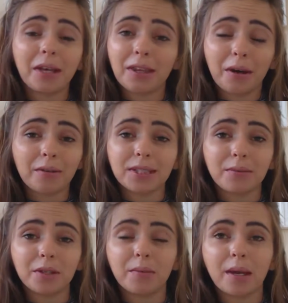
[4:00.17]
way that I was
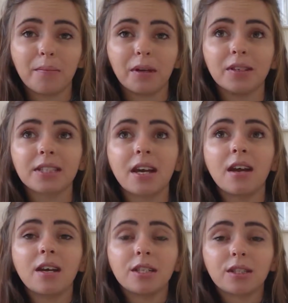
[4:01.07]
able to pay bills.
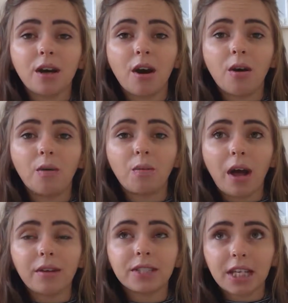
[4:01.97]
So
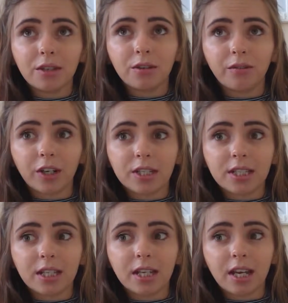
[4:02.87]
while I was at
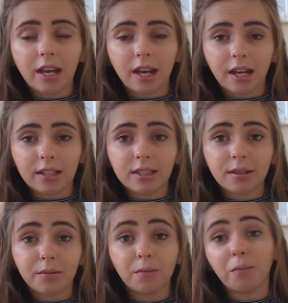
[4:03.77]
university and
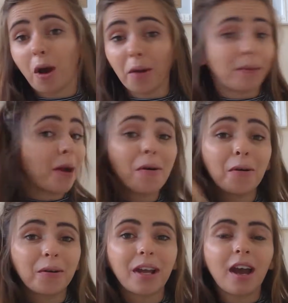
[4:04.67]
on my
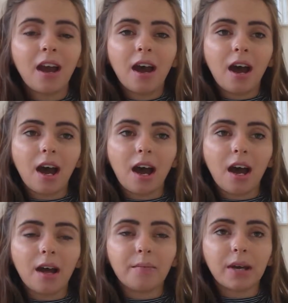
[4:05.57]
own,
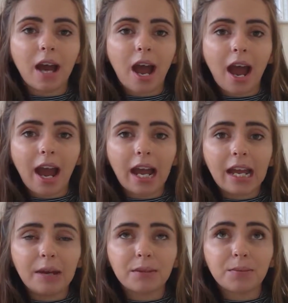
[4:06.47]
um,
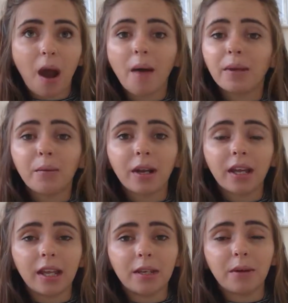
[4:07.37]
I was probably
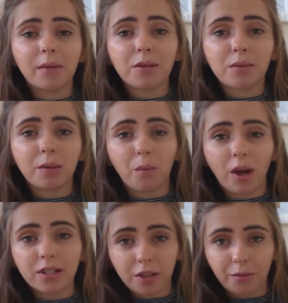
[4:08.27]
working anywhere in between
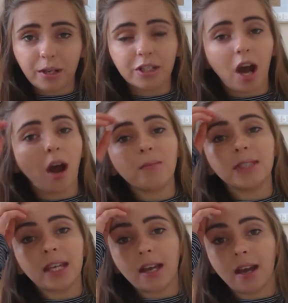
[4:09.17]
one to three jobs
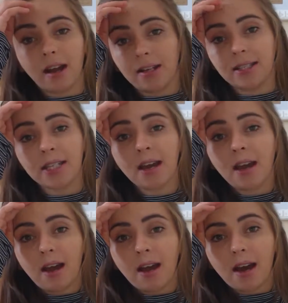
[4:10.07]
and
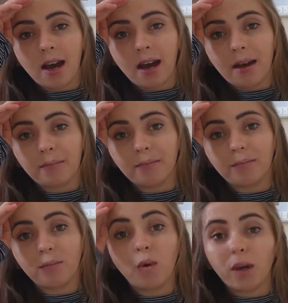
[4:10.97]

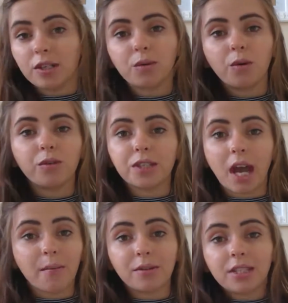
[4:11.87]
um, going to school full
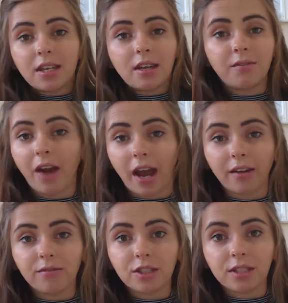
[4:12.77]
time. I was taking
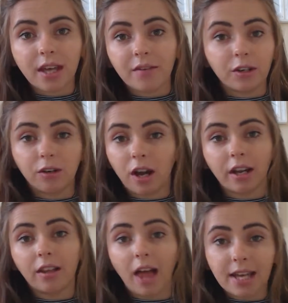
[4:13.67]
five to seven
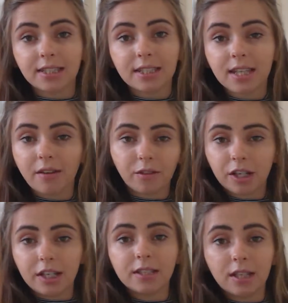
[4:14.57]
credit classes
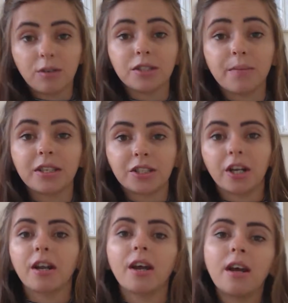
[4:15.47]
every single
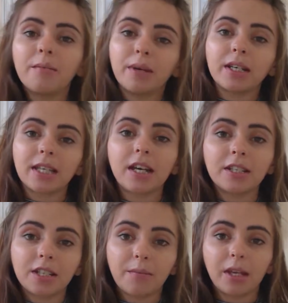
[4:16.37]
semester because I
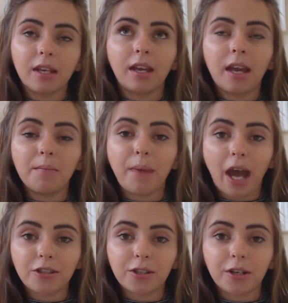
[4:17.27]
ended up getting a
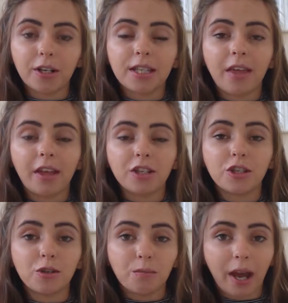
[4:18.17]
bachelor's and then
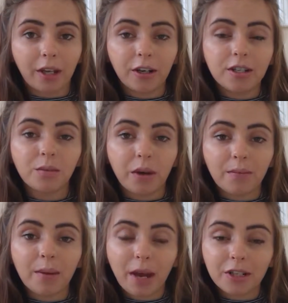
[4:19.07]
two minors with
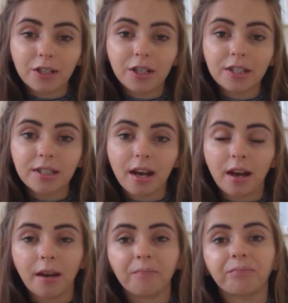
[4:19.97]
my bachelor's.
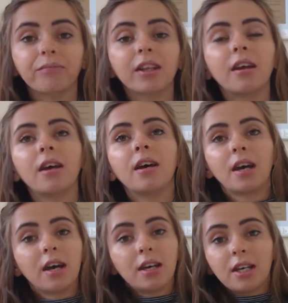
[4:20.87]
Um,
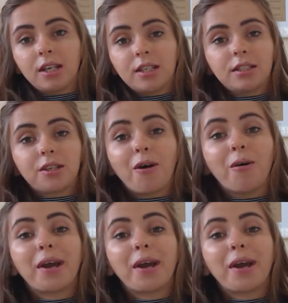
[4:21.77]
so